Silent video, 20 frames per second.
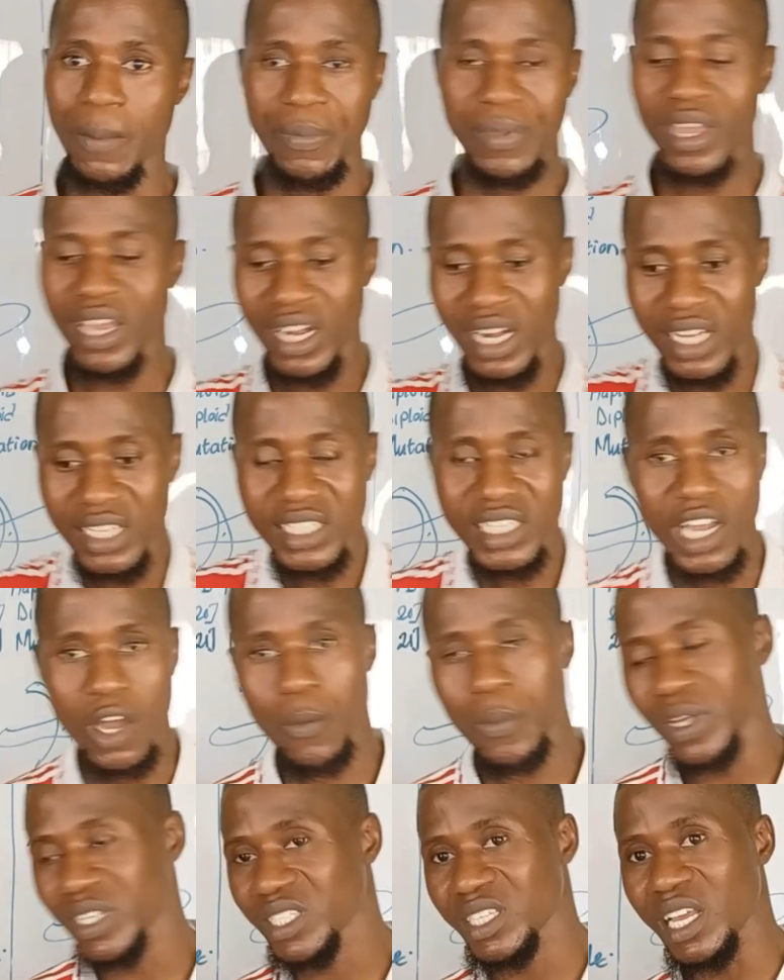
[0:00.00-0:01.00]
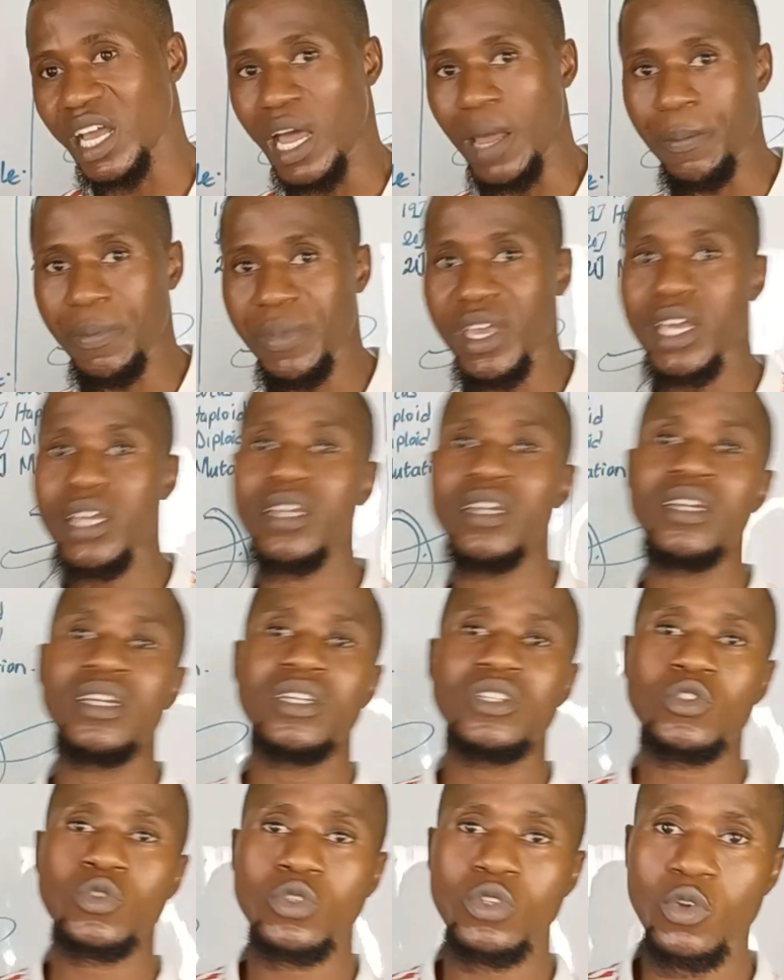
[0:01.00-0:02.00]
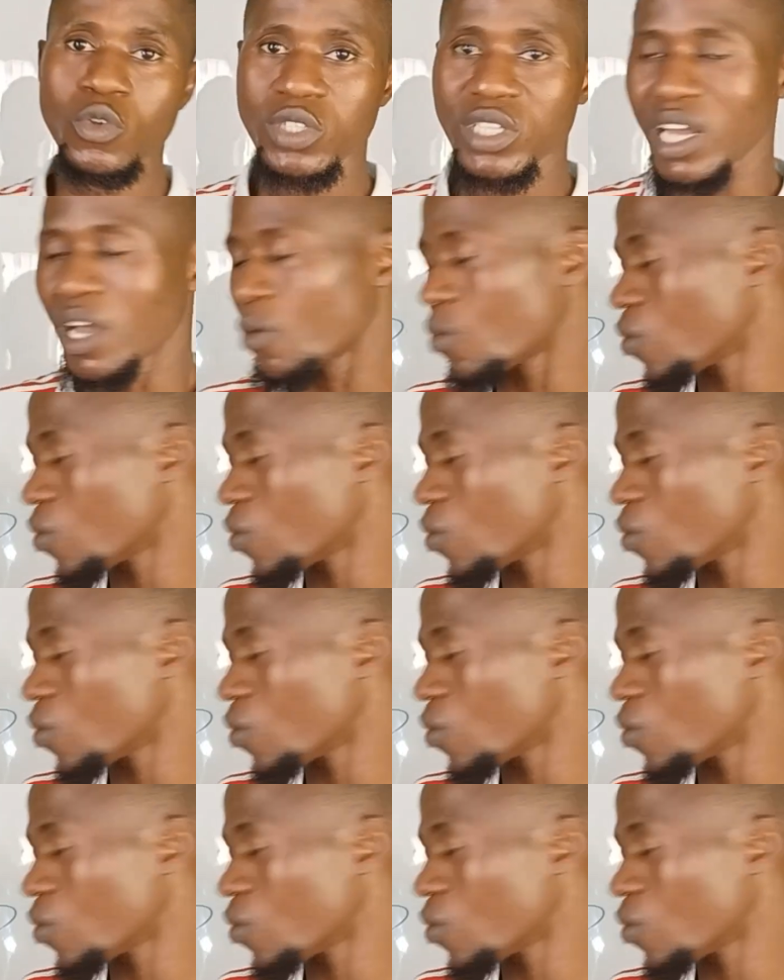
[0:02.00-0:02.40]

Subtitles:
appearance, how person appear. Those are